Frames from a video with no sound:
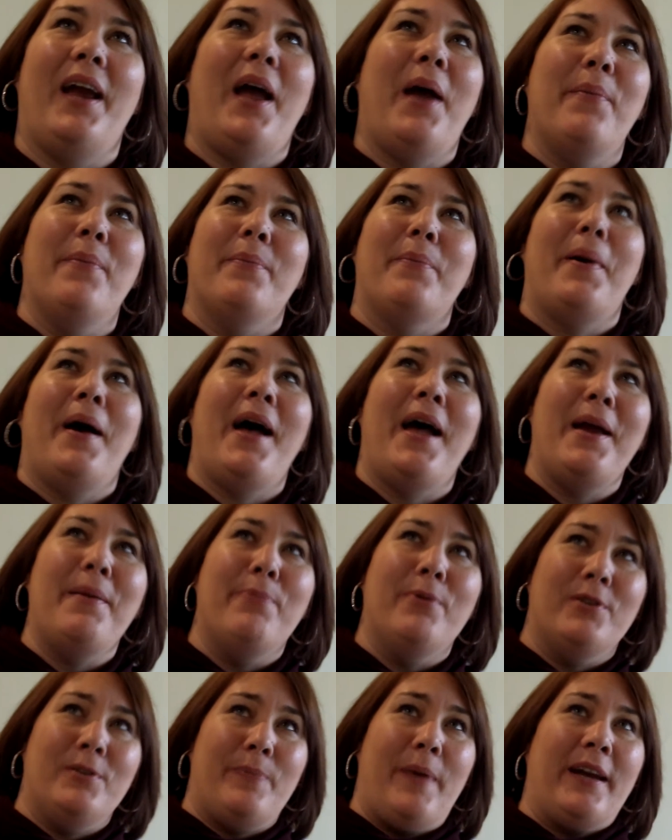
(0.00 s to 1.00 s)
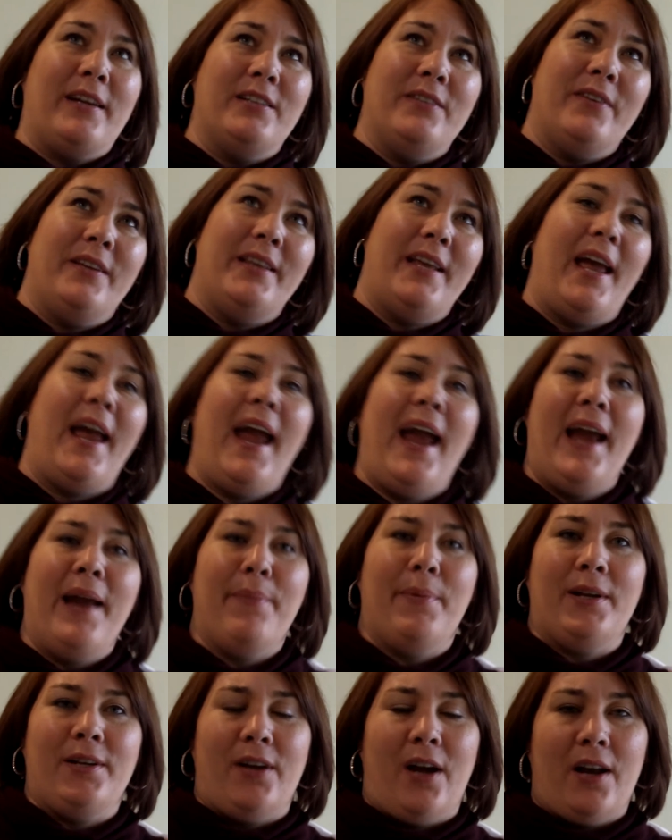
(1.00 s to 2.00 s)
and my perspective on that,
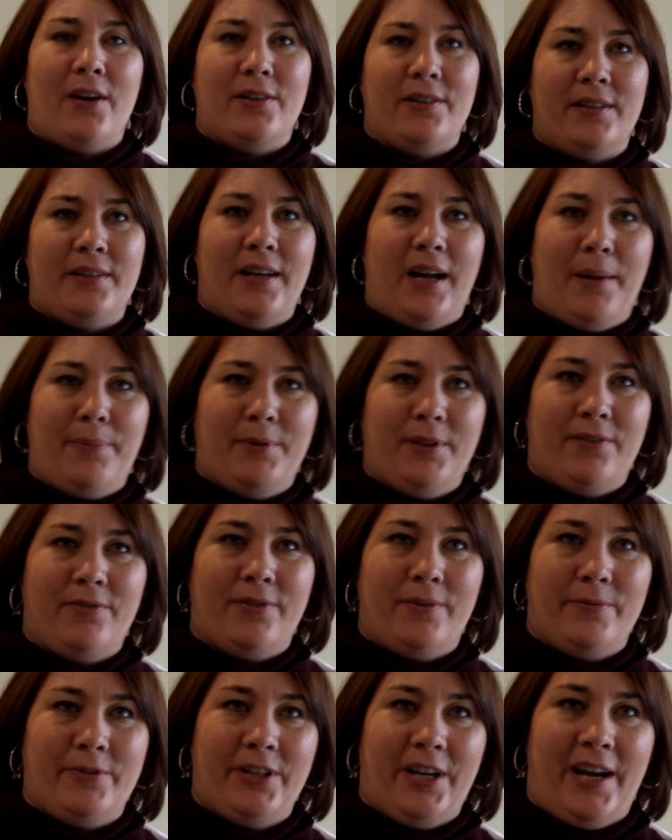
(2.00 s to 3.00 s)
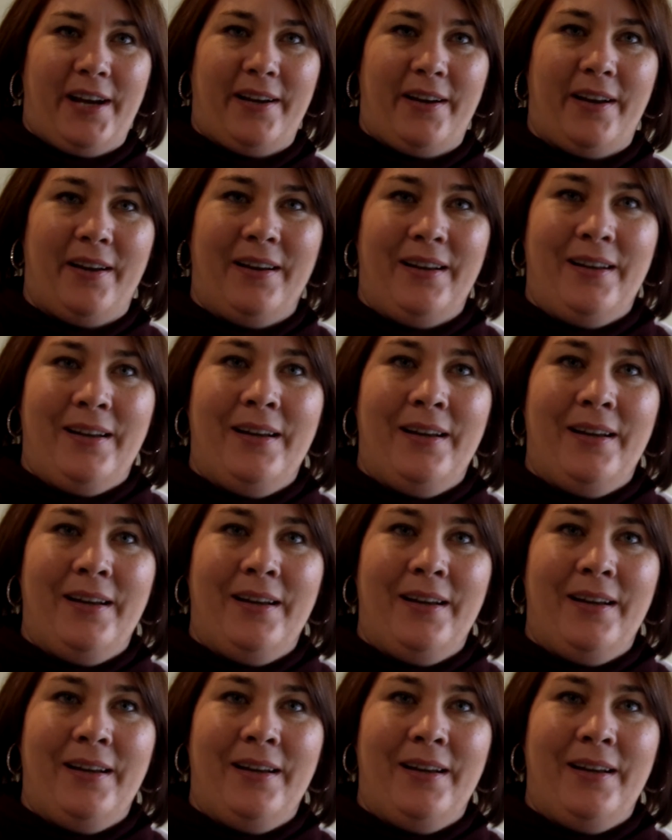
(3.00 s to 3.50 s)
my daughter's adopted from China,